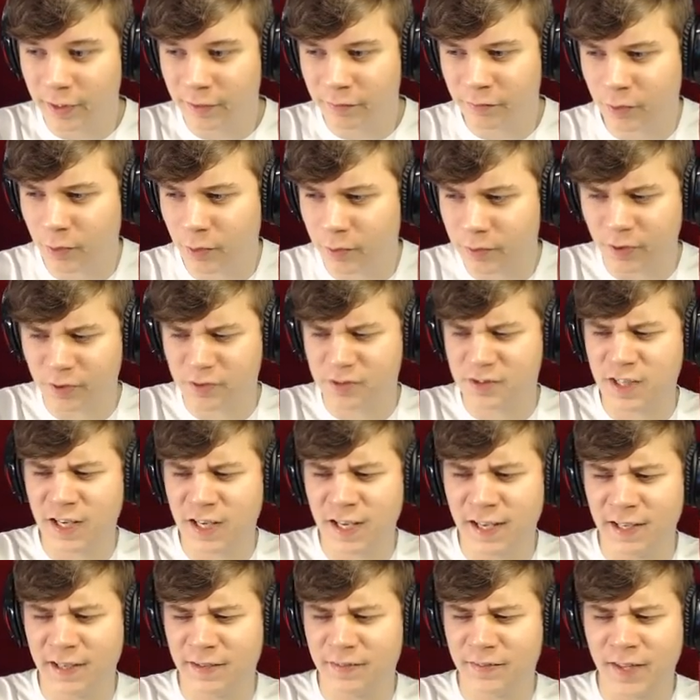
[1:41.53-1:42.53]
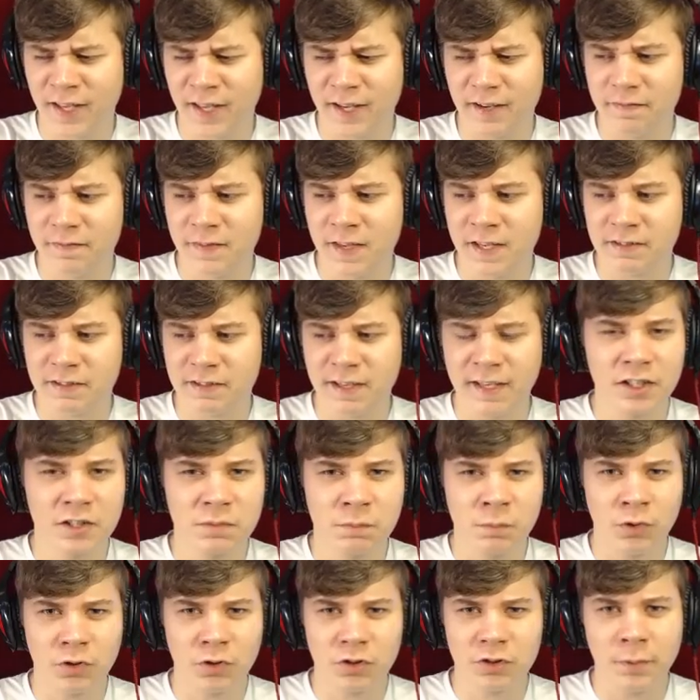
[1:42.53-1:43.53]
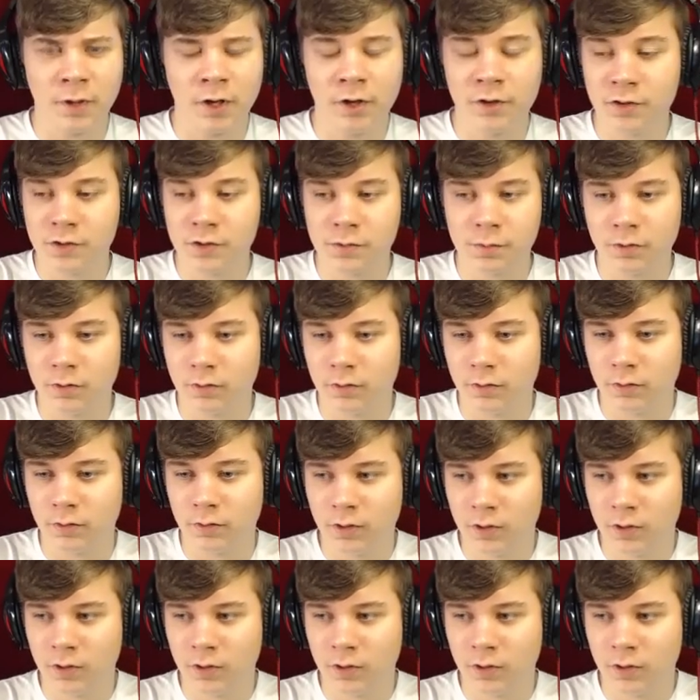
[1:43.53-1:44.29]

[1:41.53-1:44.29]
even though it does say that there's Xbox buttons, but